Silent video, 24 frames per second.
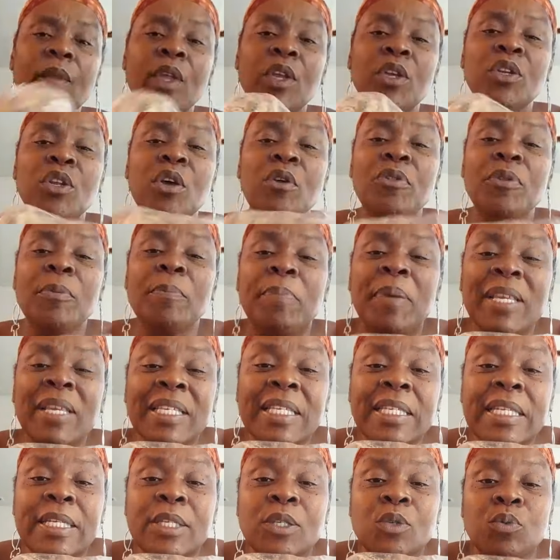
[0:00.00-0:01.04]
you know, the
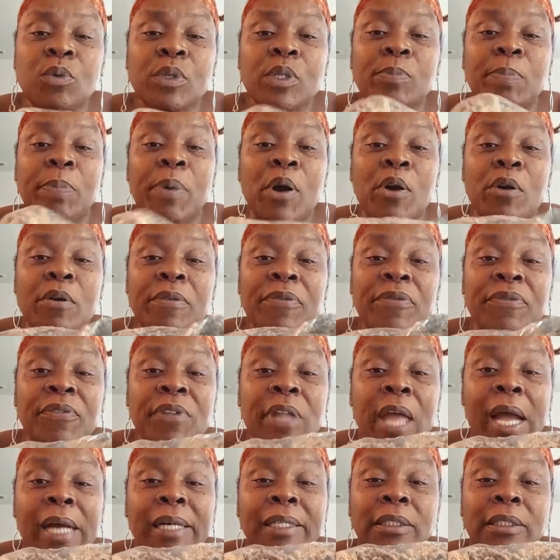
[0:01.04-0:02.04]
business was birthed